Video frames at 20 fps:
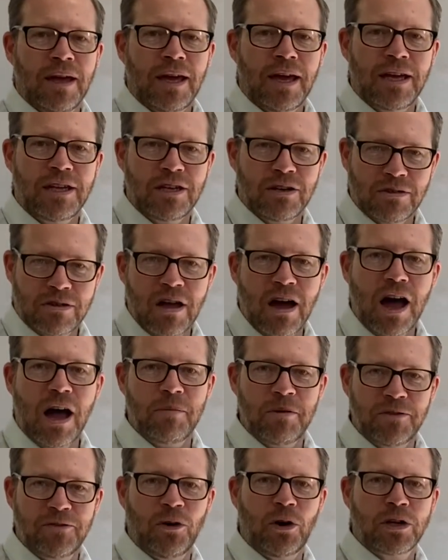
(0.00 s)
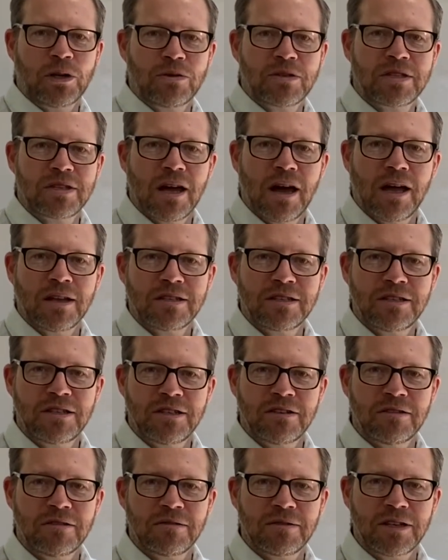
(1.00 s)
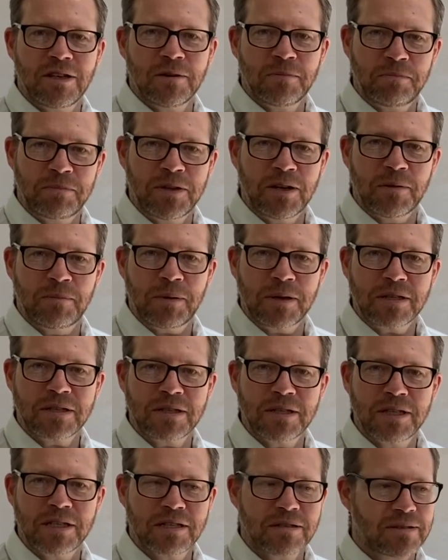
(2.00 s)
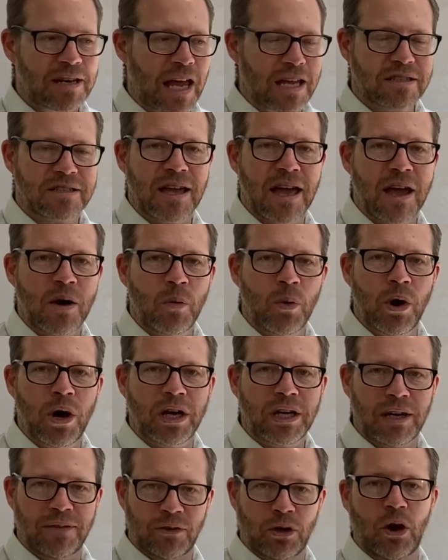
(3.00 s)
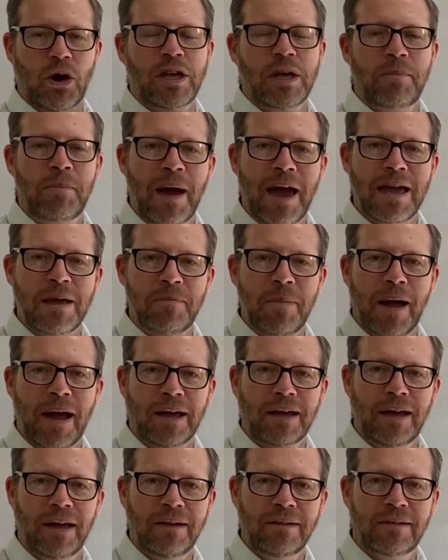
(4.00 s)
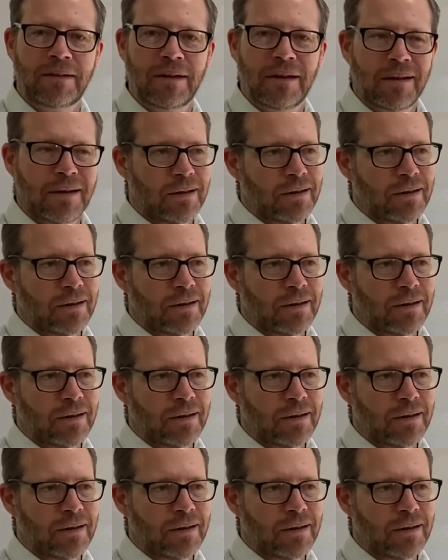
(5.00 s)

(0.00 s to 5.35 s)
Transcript: in your car before you started your business, last day at work, you've got your pay packet,